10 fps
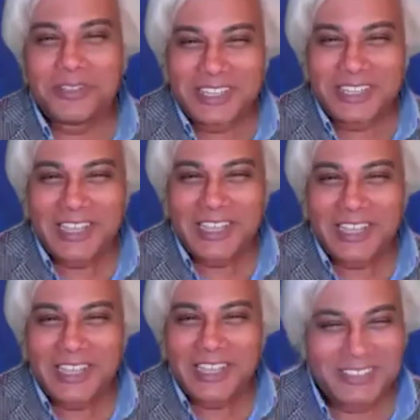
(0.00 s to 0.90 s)
so
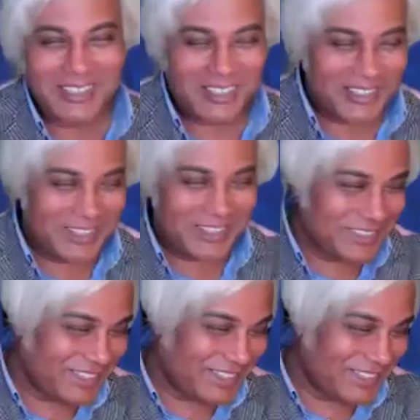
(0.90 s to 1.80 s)
smoothly, so
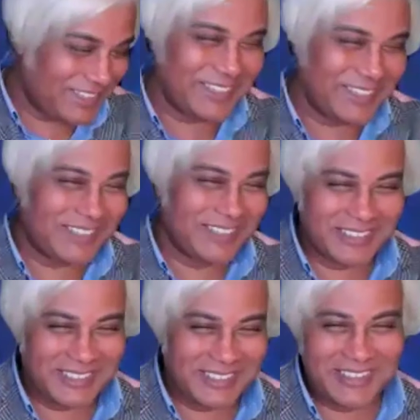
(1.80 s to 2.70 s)
efficiently.
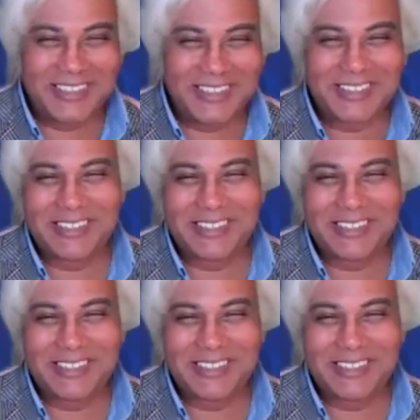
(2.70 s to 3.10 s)
It's